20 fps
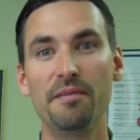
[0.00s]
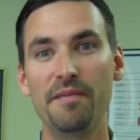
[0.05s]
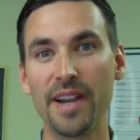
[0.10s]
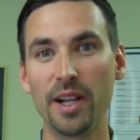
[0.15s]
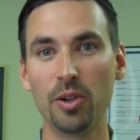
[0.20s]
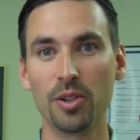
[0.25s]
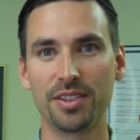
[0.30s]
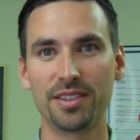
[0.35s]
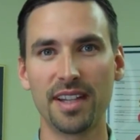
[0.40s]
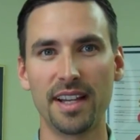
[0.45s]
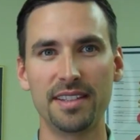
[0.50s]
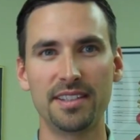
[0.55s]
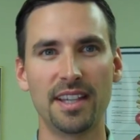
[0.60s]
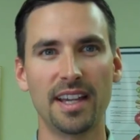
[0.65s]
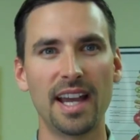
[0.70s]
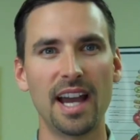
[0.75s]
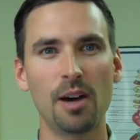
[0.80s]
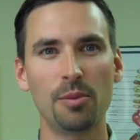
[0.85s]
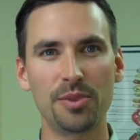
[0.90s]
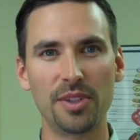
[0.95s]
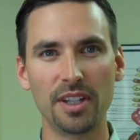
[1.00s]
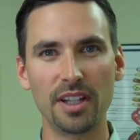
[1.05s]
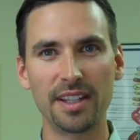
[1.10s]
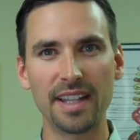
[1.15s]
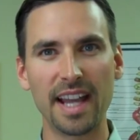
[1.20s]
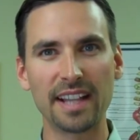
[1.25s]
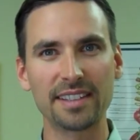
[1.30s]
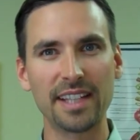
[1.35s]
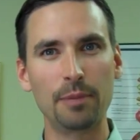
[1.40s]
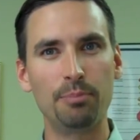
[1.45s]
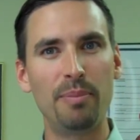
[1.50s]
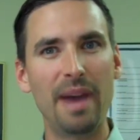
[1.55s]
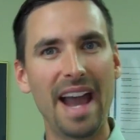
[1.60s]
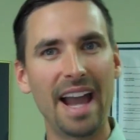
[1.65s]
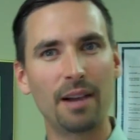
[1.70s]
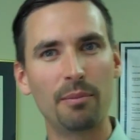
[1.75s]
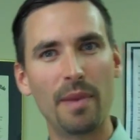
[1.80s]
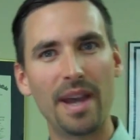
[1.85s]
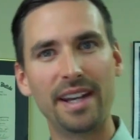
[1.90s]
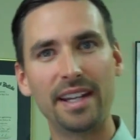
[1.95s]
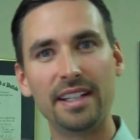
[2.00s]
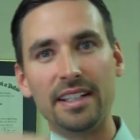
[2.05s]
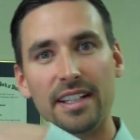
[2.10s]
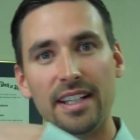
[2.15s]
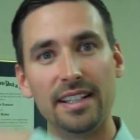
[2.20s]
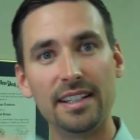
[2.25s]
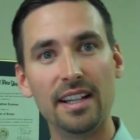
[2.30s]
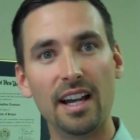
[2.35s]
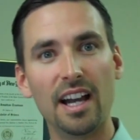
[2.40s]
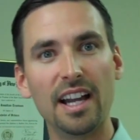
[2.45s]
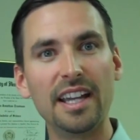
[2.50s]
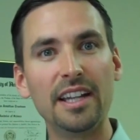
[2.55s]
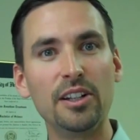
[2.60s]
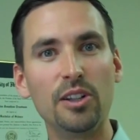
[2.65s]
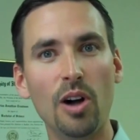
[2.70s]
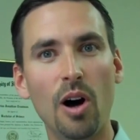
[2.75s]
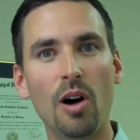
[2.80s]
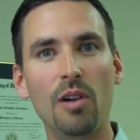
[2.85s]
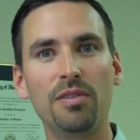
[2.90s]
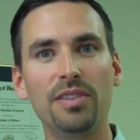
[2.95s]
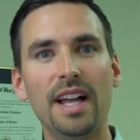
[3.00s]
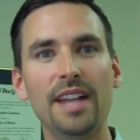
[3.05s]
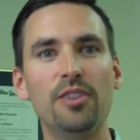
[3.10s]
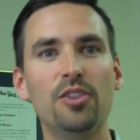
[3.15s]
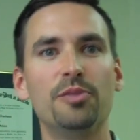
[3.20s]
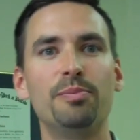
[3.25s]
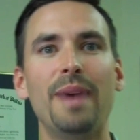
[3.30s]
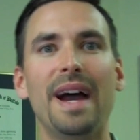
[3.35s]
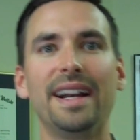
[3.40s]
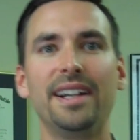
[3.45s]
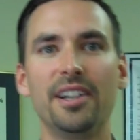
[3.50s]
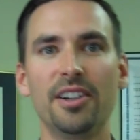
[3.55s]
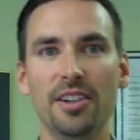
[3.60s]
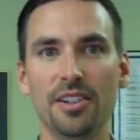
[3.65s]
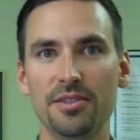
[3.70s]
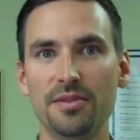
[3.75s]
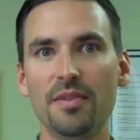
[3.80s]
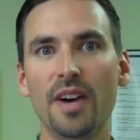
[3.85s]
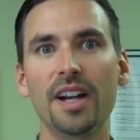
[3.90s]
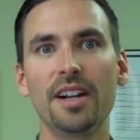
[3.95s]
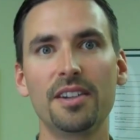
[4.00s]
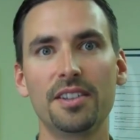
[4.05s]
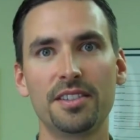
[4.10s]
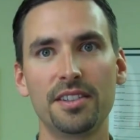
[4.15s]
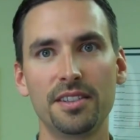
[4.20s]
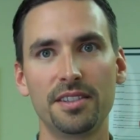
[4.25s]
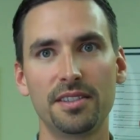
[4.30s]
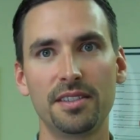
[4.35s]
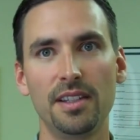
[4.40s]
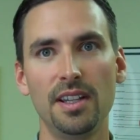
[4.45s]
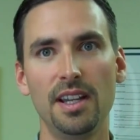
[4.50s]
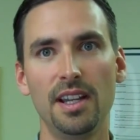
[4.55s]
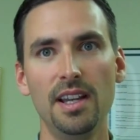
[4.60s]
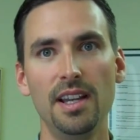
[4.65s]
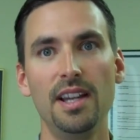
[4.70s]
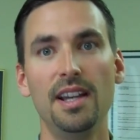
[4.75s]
phagocytes that help to act like Pac-Man and engulf a lot of those bacteria and viruses.